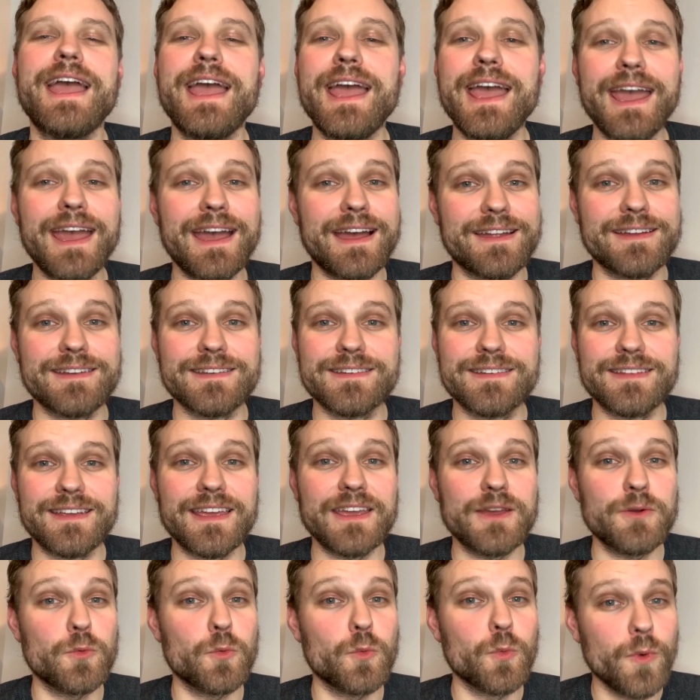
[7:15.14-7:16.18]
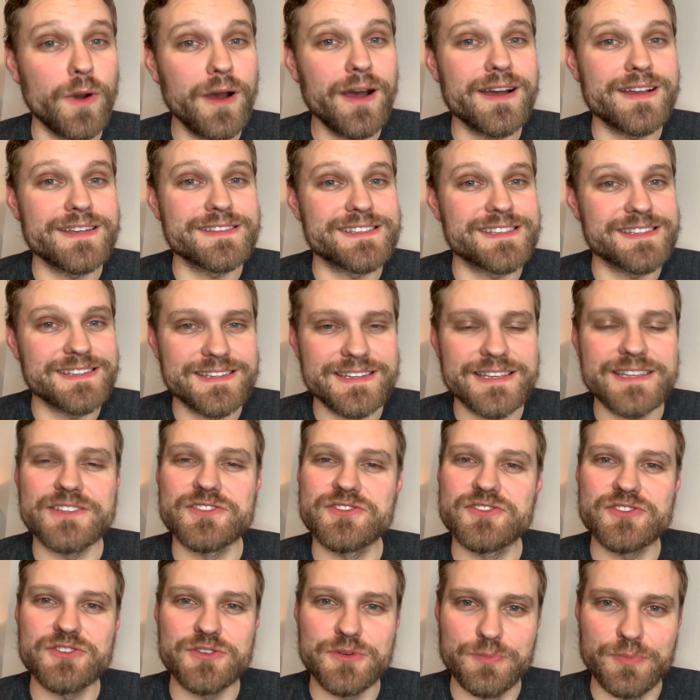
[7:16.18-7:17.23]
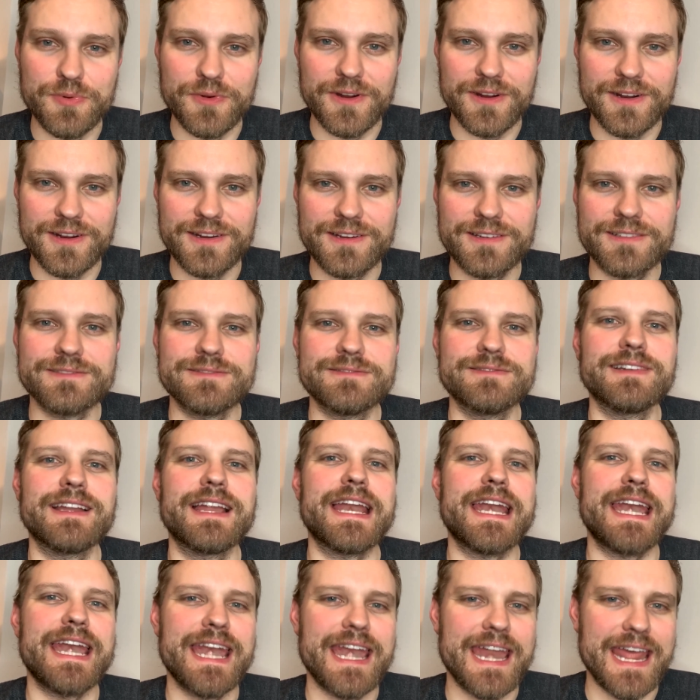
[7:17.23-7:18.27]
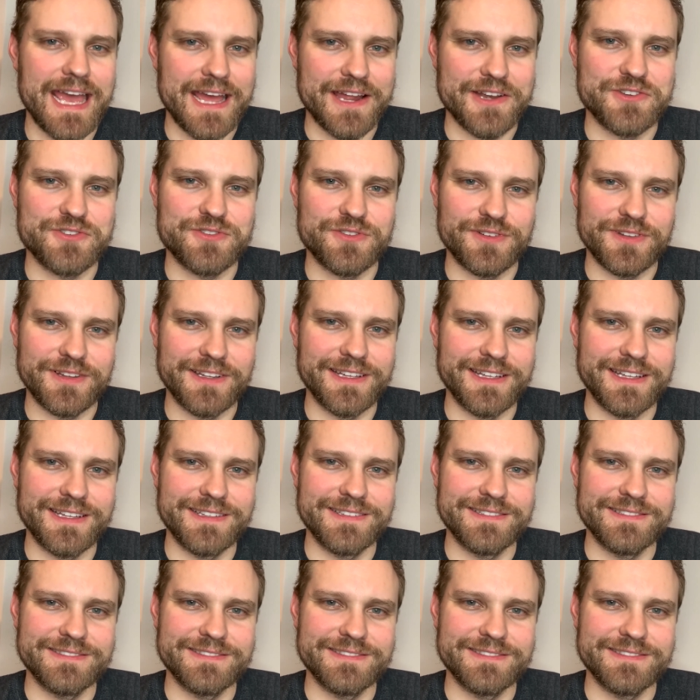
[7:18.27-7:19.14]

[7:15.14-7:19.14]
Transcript: And it was indeed super naturally.